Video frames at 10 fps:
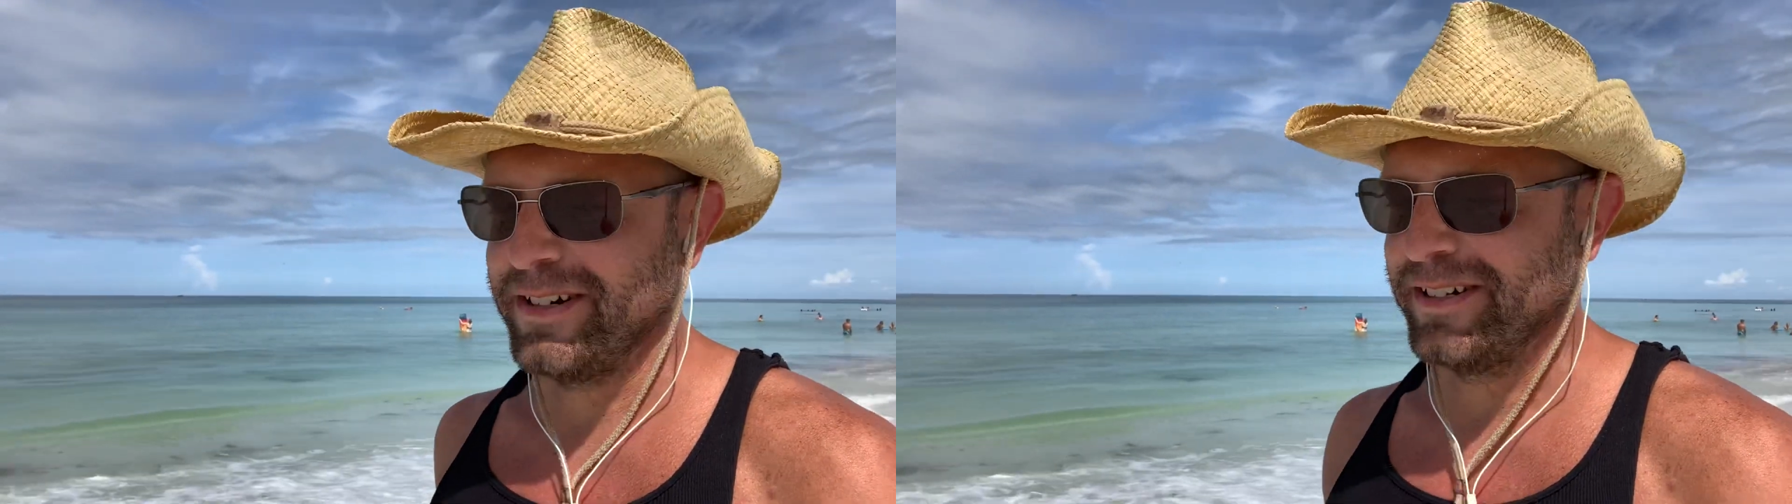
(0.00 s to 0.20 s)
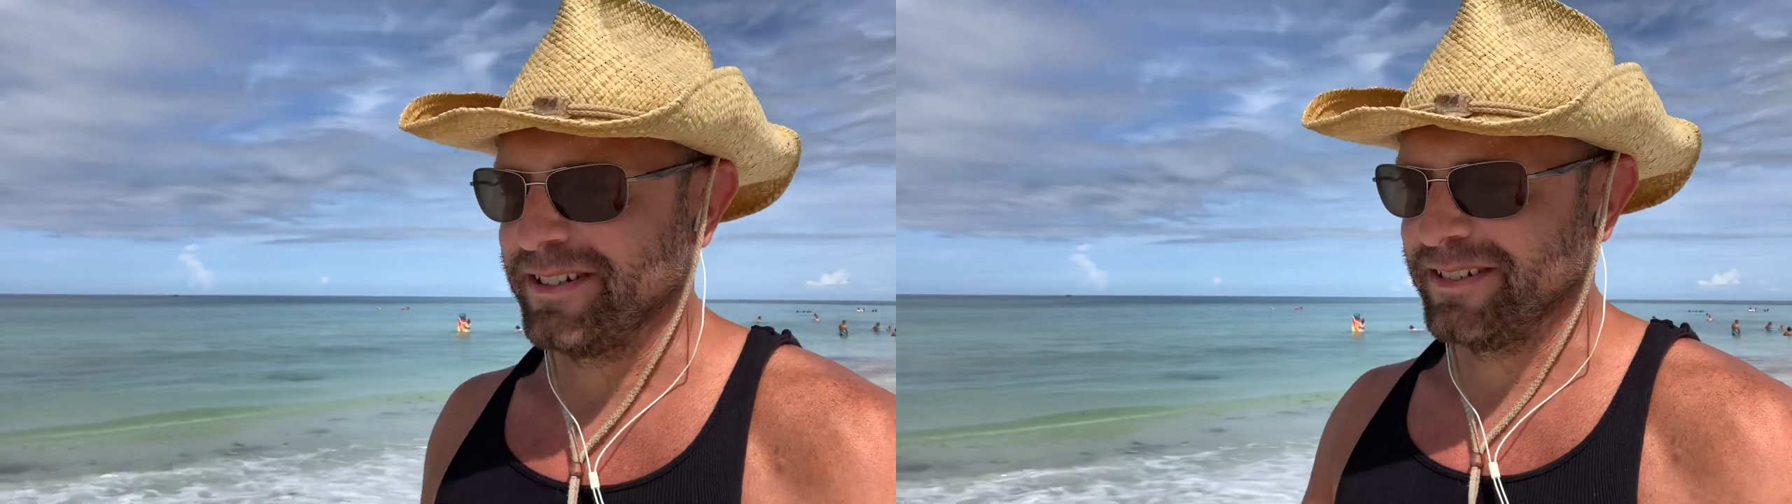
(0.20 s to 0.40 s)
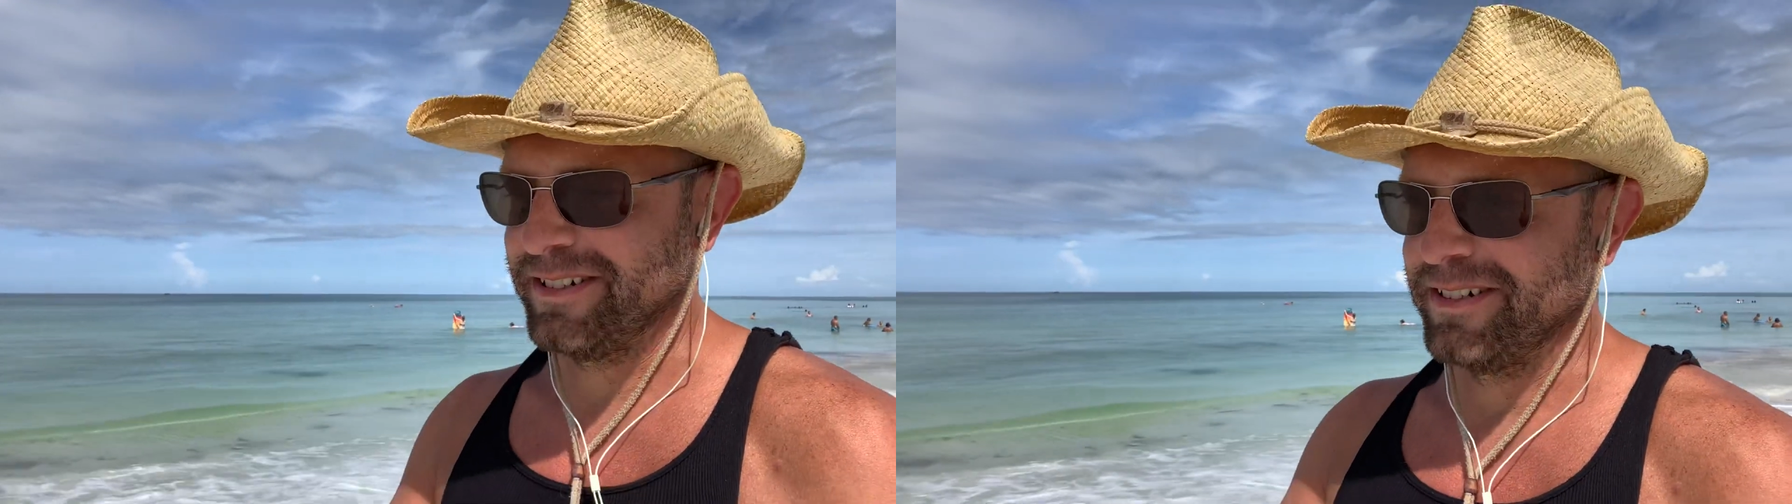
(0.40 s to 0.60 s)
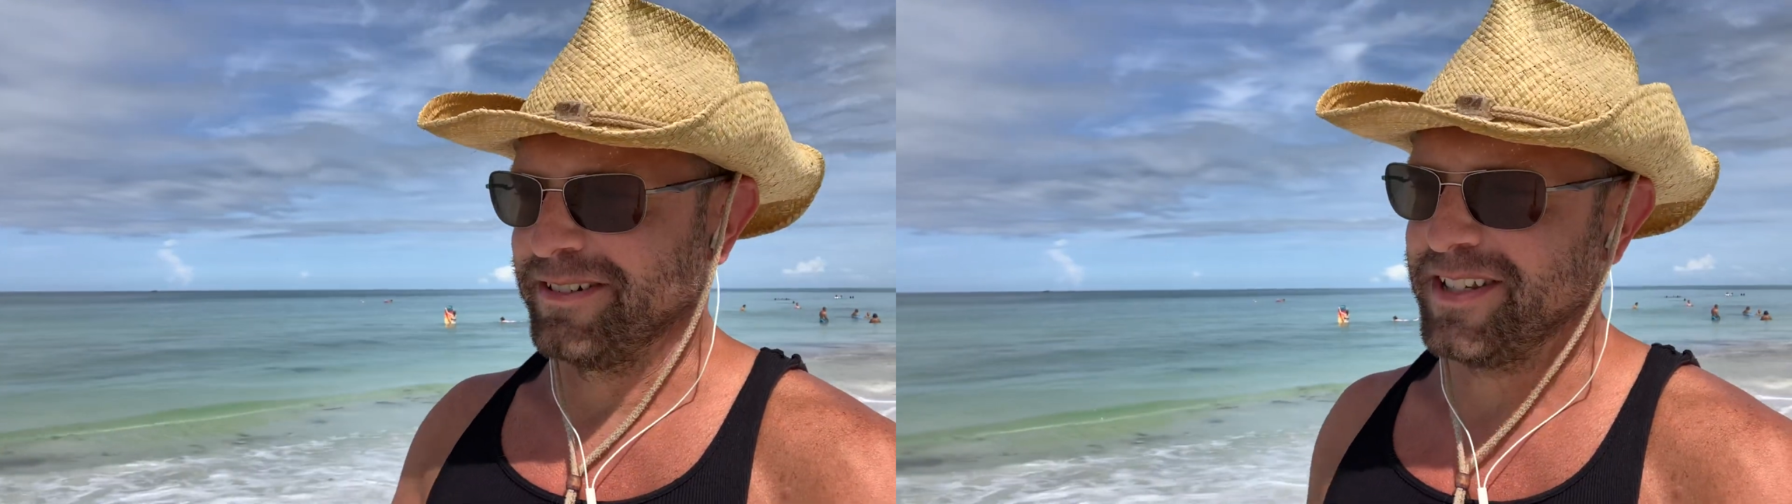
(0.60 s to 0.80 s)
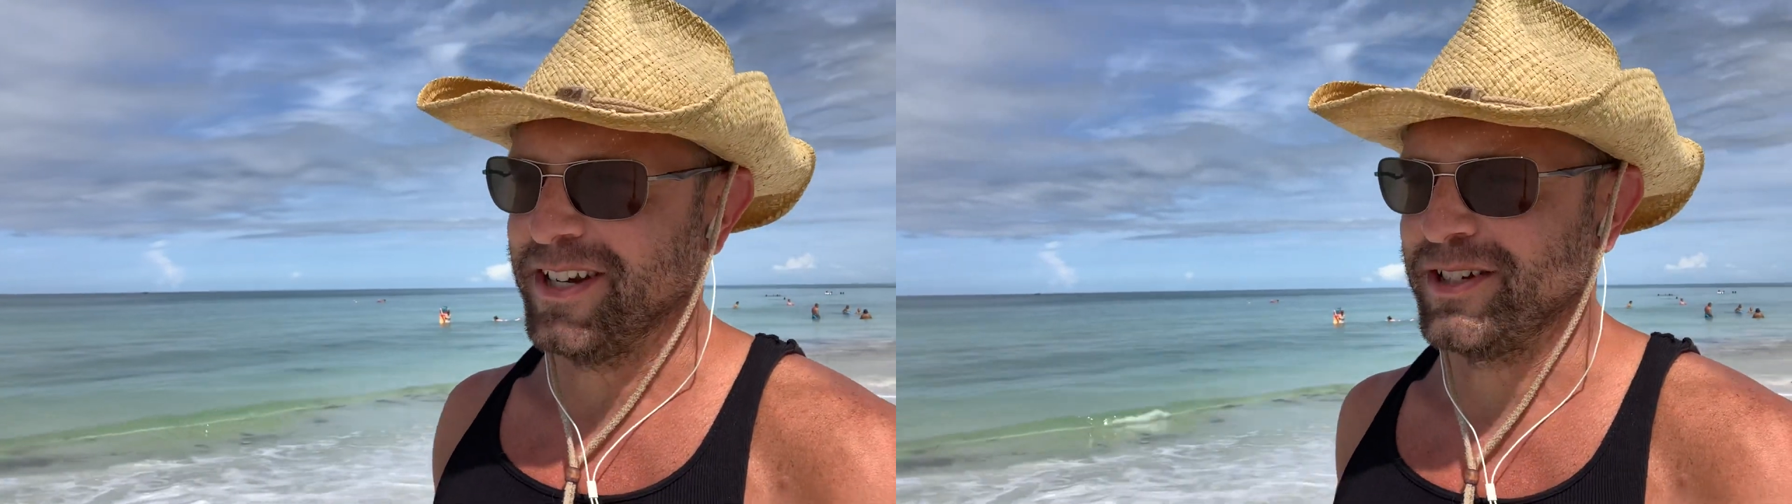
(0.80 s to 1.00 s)
You're, you know,
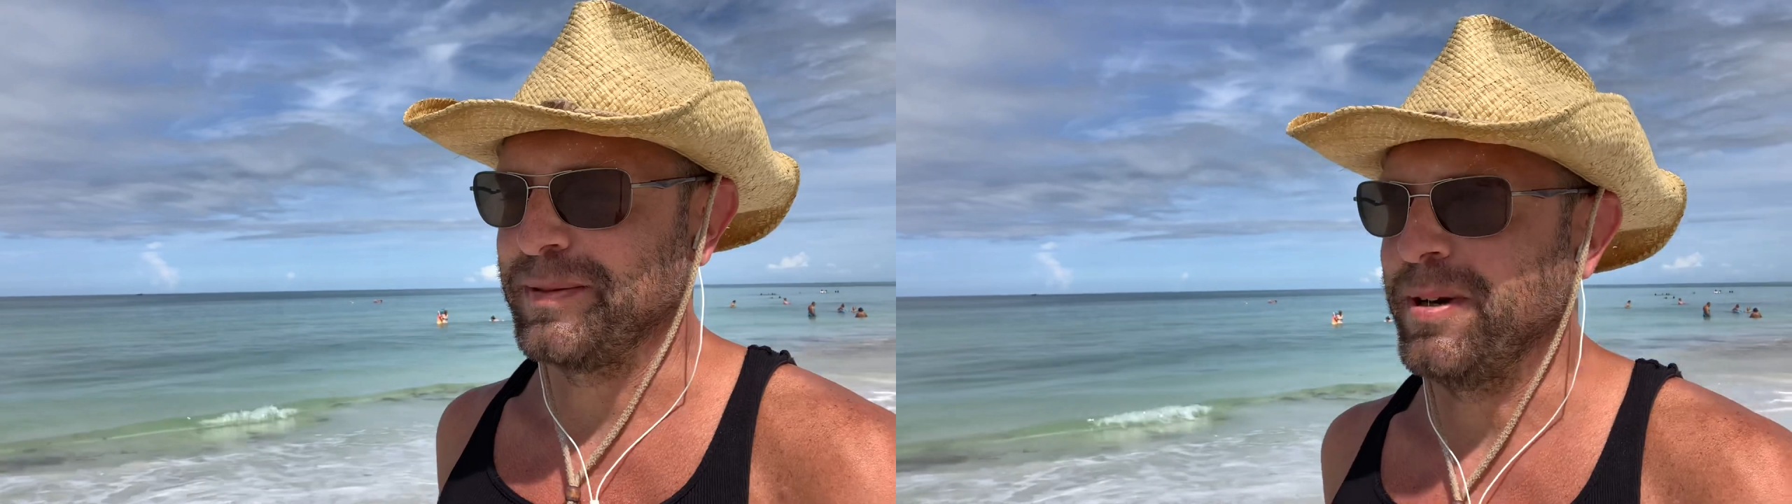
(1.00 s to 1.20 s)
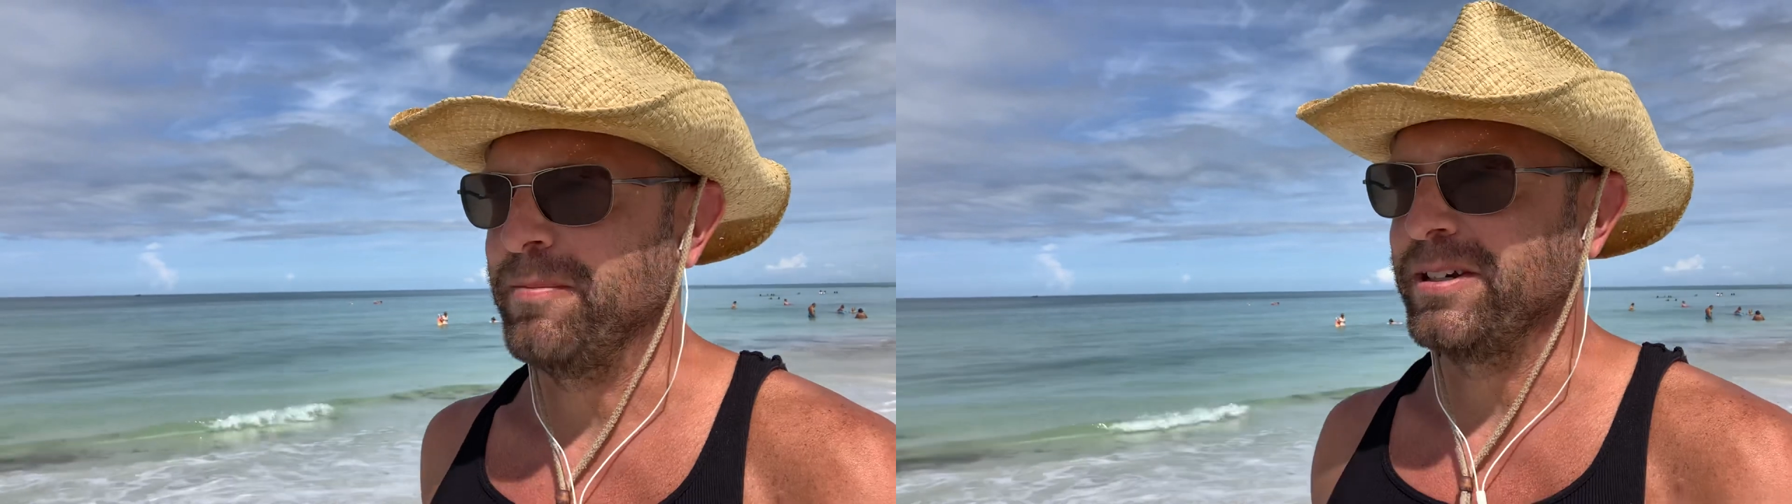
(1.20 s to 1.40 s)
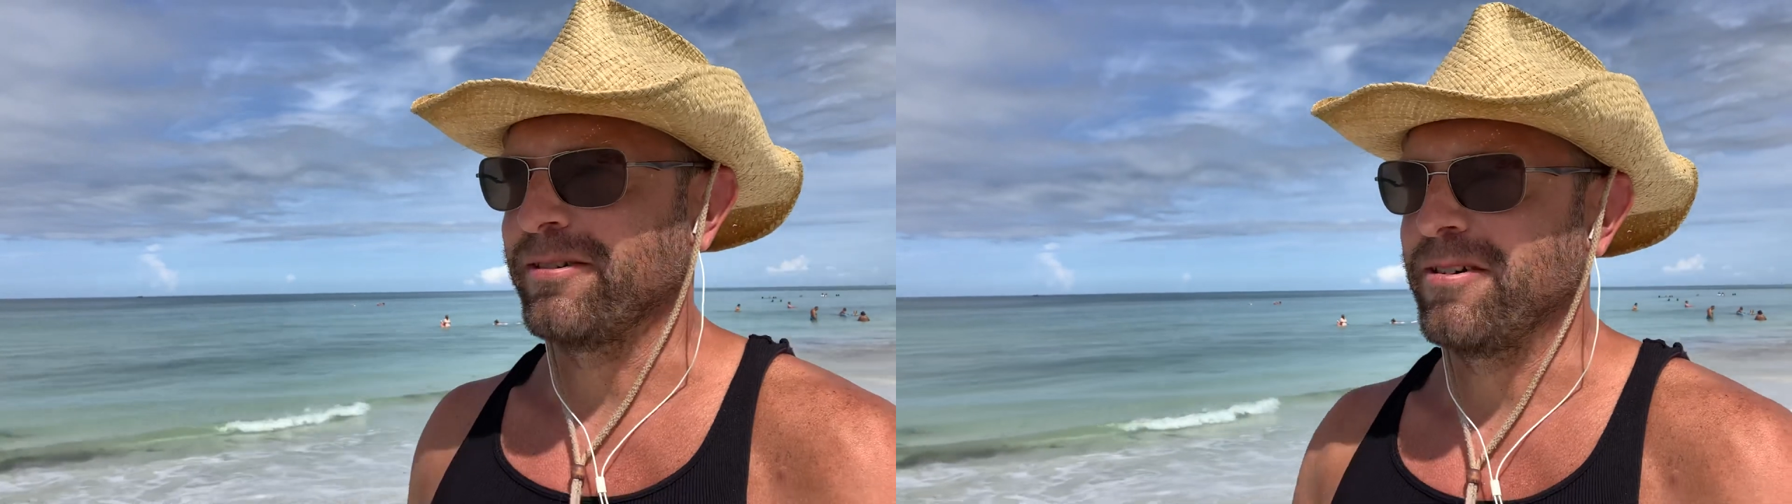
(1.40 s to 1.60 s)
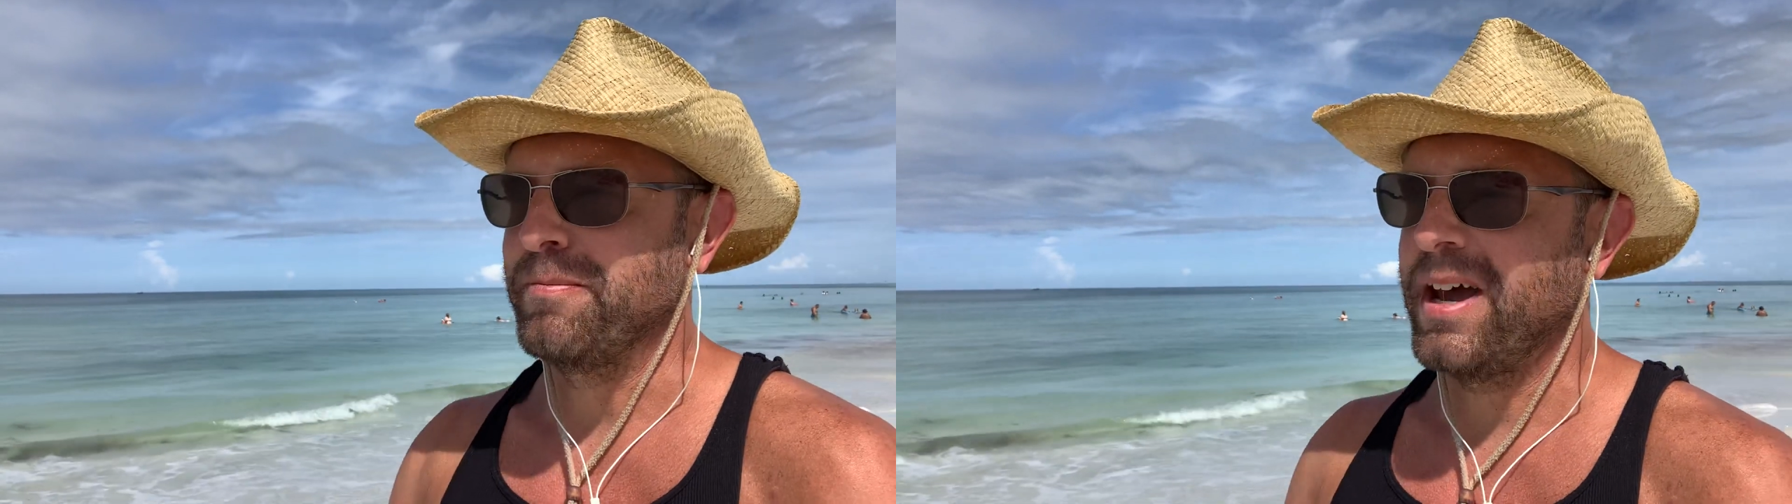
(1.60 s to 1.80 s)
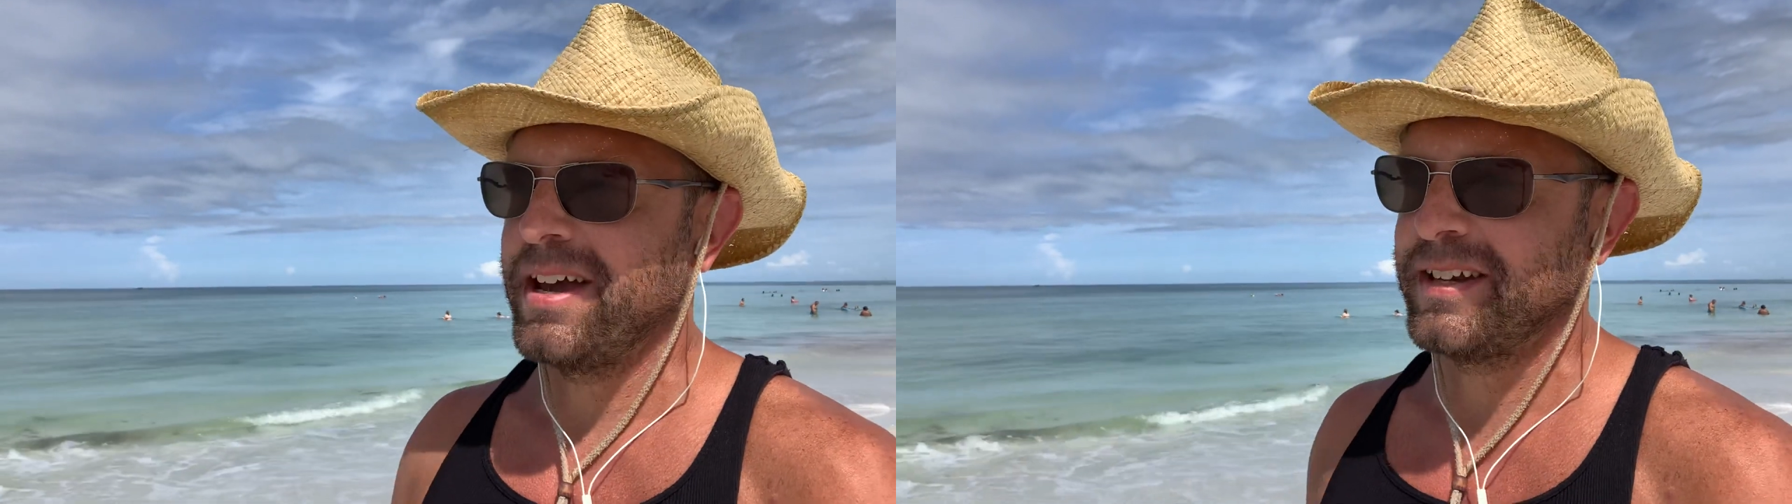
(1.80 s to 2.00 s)
essentially pumping your own
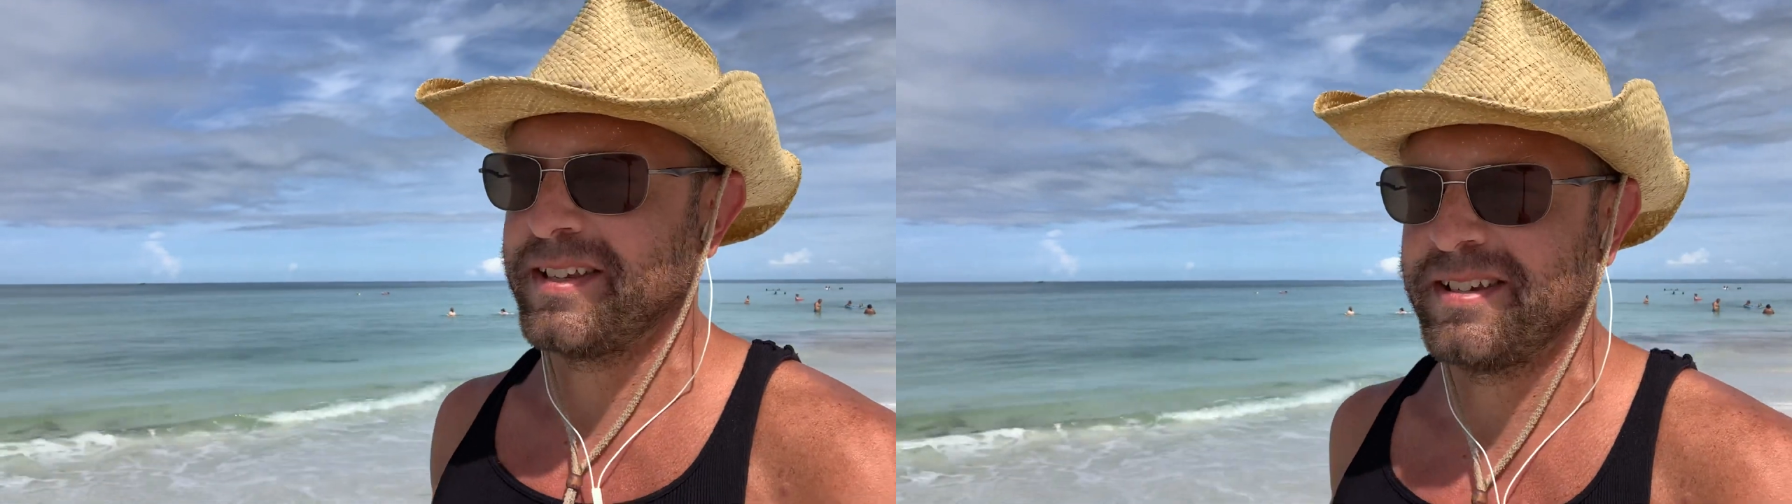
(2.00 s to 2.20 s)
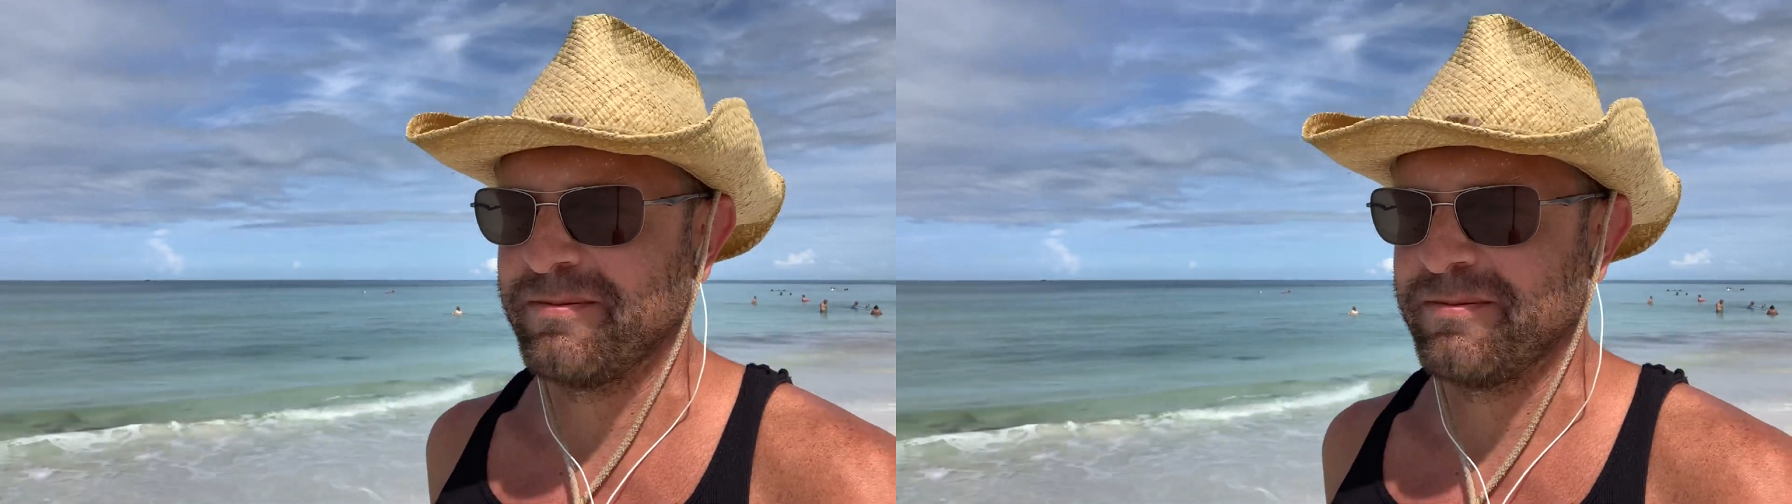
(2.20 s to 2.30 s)
bags,